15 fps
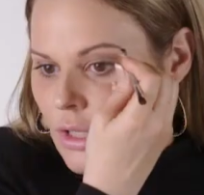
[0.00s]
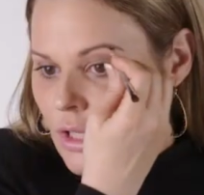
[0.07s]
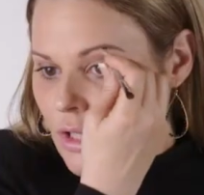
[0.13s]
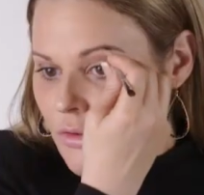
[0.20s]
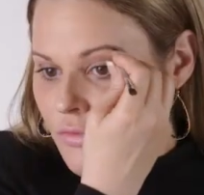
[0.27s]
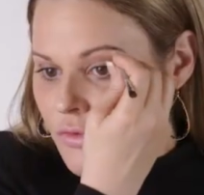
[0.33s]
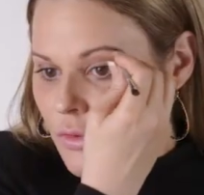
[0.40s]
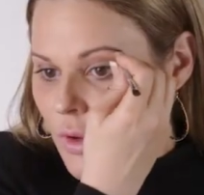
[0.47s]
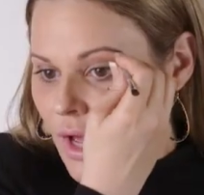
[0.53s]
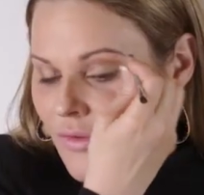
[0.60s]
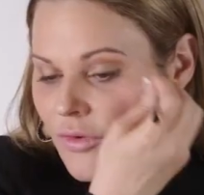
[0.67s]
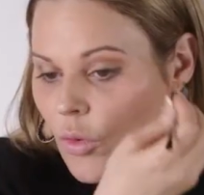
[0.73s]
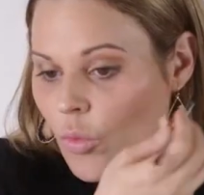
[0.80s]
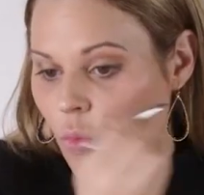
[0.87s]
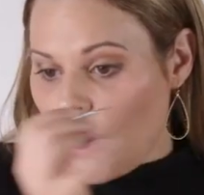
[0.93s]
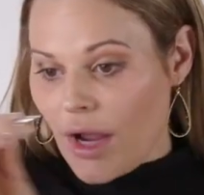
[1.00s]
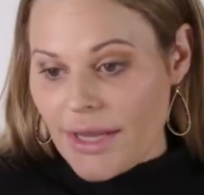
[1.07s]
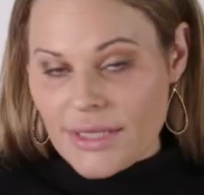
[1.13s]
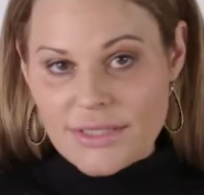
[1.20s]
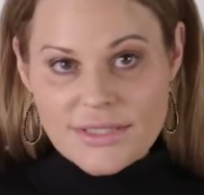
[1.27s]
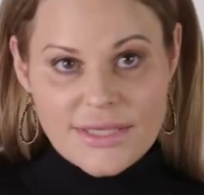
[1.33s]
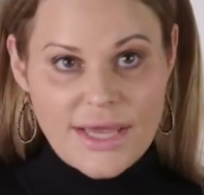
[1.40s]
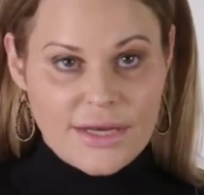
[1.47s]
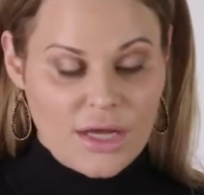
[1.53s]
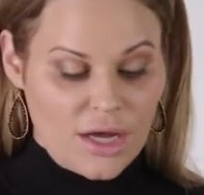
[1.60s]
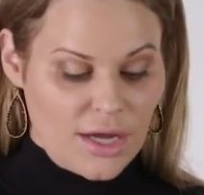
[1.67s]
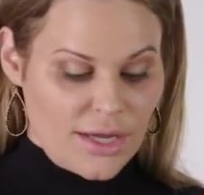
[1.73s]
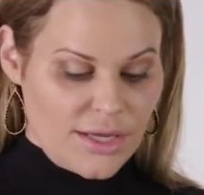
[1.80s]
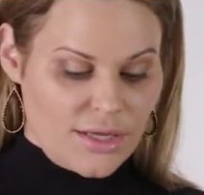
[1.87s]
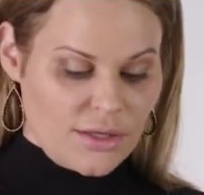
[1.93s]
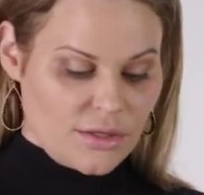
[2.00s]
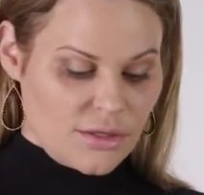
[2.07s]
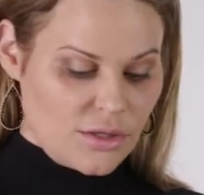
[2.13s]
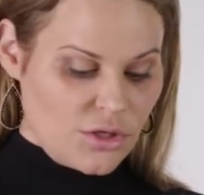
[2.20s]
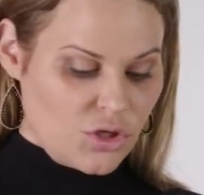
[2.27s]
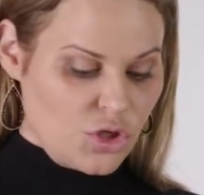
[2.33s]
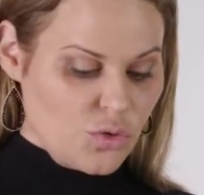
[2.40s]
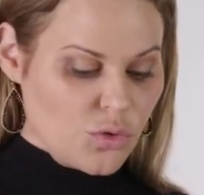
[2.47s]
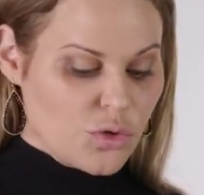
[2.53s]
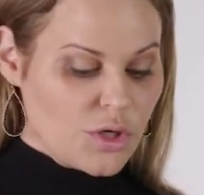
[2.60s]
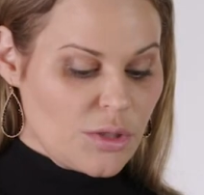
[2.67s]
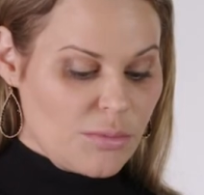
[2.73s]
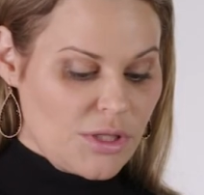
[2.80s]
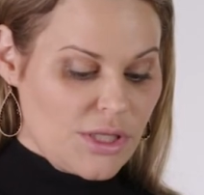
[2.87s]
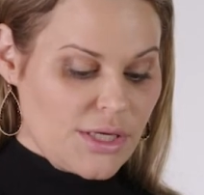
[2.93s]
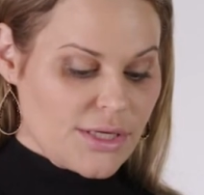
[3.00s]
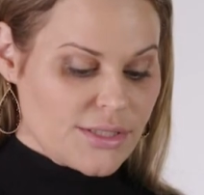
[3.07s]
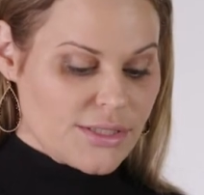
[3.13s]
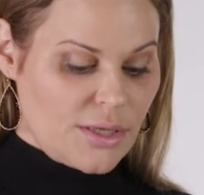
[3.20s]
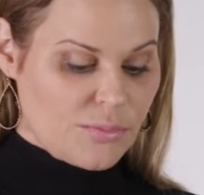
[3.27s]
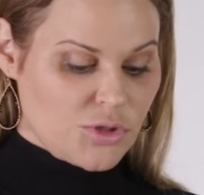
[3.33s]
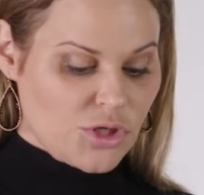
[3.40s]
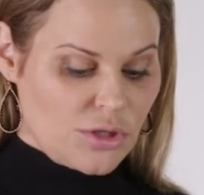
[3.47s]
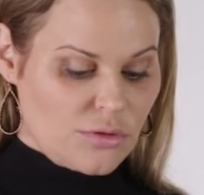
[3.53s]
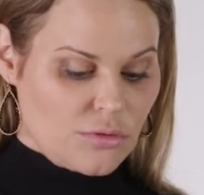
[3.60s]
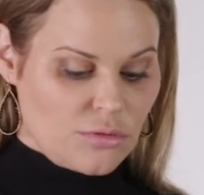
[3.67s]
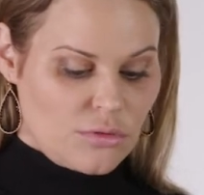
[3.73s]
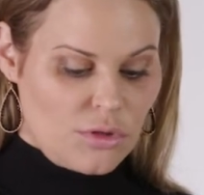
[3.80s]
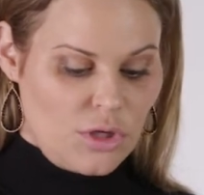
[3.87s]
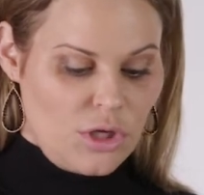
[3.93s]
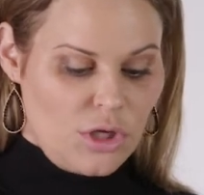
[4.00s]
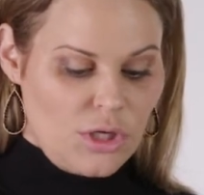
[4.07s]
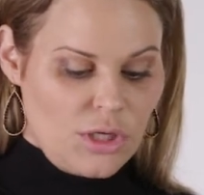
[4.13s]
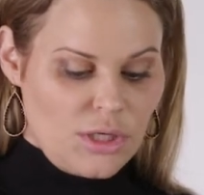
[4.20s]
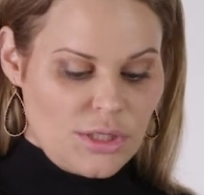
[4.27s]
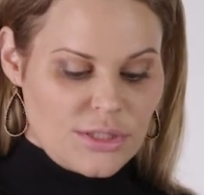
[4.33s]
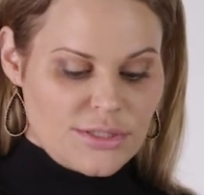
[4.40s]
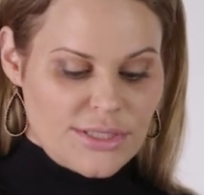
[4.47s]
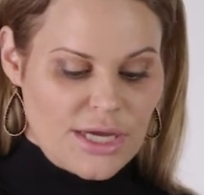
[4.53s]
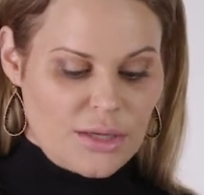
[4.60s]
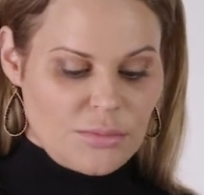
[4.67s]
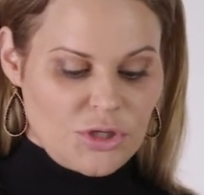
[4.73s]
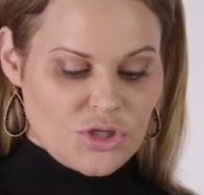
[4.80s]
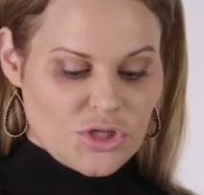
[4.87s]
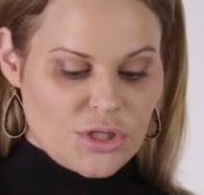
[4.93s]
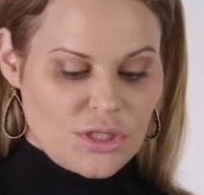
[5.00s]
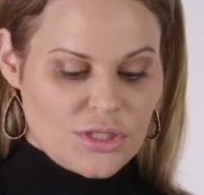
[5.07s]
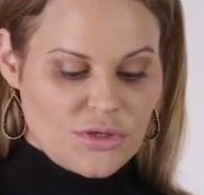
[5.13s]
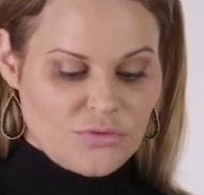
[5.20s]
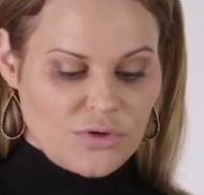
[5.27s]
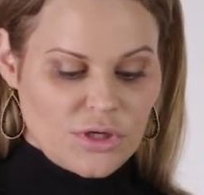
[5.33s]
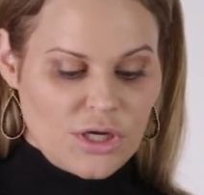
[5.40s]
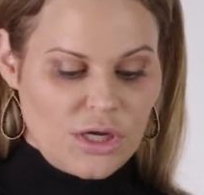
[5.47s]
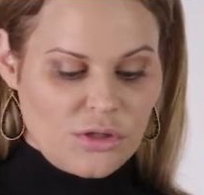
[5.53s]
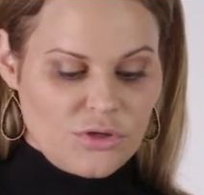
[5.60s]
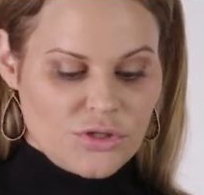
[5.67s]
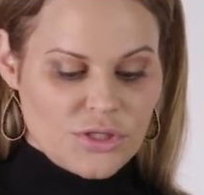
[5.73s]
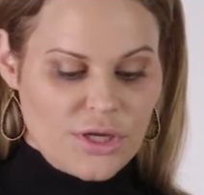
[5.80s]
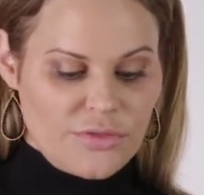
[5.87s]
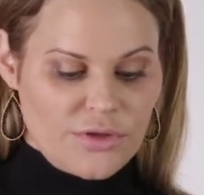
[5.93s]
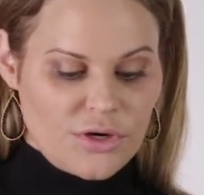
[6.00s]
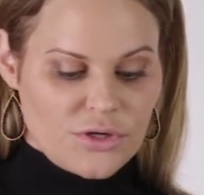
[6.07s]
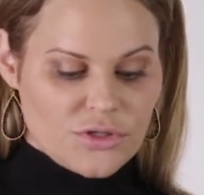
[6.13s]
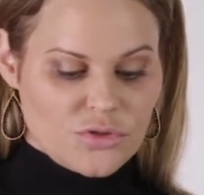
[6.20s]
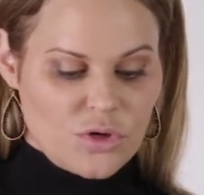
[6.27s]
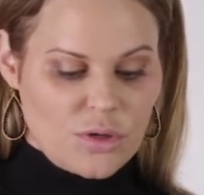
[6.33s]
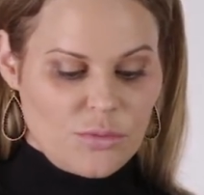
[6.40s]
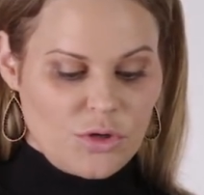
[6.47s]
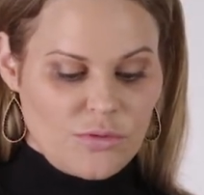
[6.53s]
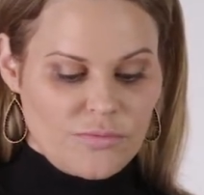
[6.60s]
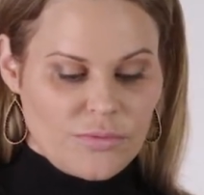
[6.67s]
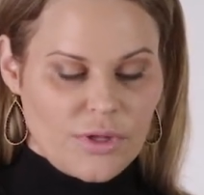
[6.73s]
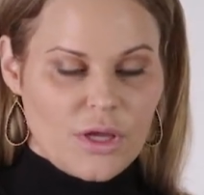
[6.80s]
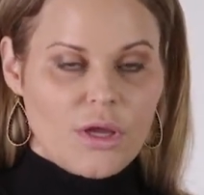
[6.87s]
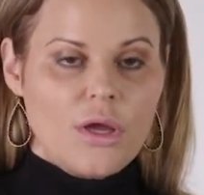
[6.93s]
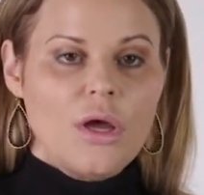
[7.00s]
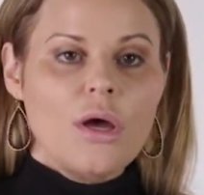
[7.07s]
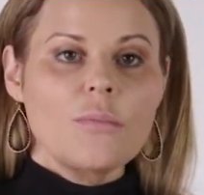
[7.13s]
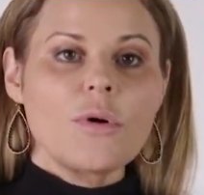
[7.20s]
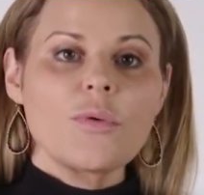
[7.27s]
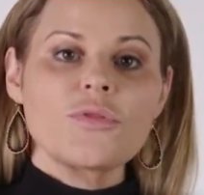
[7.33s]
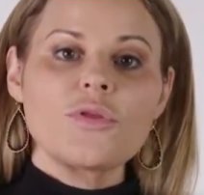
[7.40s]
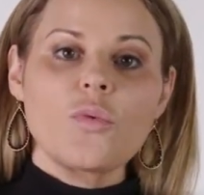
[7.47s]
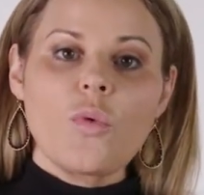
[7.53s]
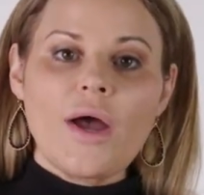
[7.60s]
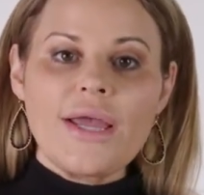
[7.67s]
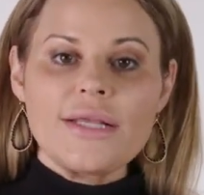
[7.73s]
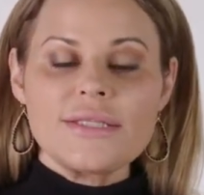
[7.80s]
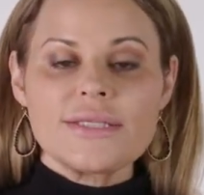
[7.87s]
If you have a wide set eye, you're going to be the exception. Dab each of the different colors on there as normal. But with the wide